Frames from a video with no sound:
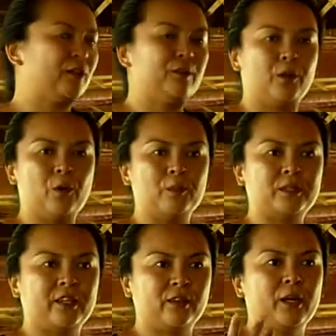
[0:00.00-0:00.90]
of the homes,
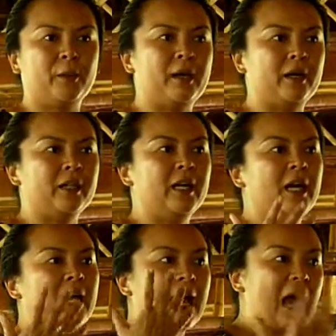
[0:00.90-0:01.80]
he thought about
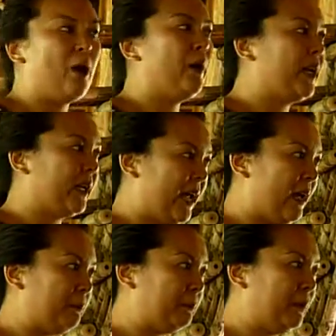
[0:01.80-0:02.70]
how he could
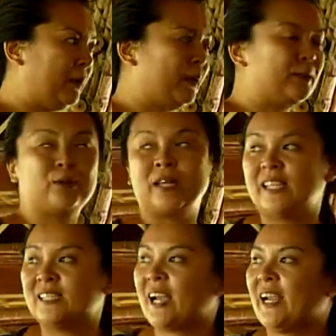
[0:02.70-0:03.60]
help. So he
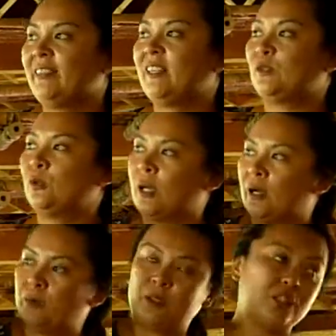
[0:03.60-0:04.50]
designed the tuka,
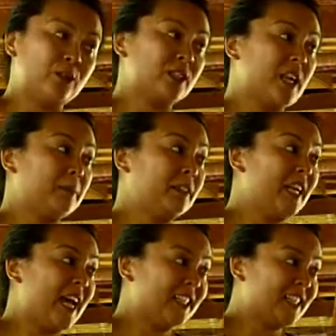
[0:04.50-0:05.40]
which he slept in
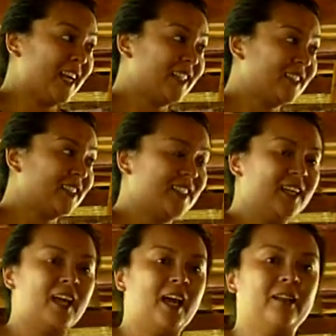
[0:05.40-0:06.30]
last night.
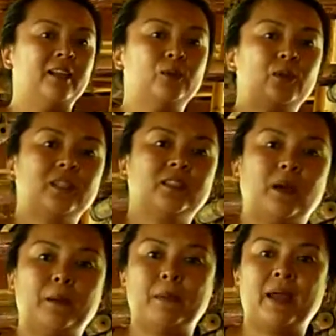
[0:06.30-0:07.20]
Mm-hmm. The tukas
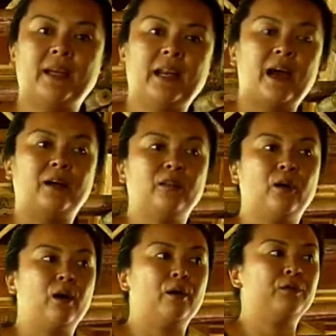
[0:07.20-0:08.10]
are made out
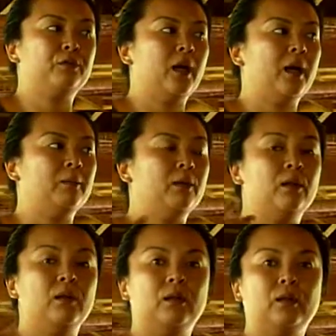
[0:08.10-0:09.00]
of
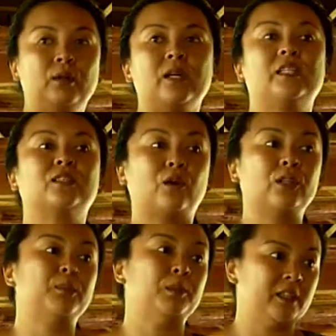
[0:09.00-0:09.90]
locally
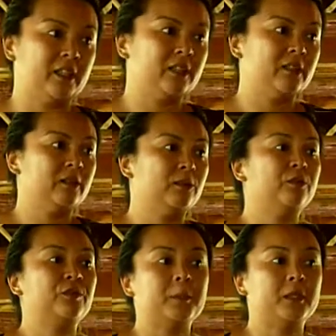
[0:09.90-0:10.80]
sourced material,
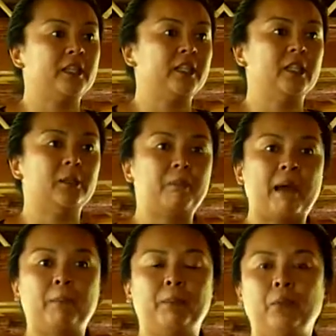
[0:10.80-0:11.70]
roofing material,
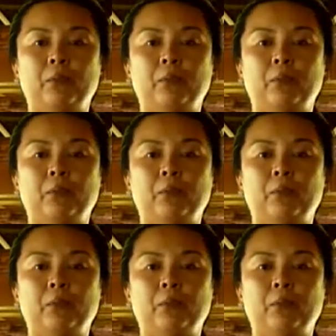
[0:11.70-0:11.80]
bamboo,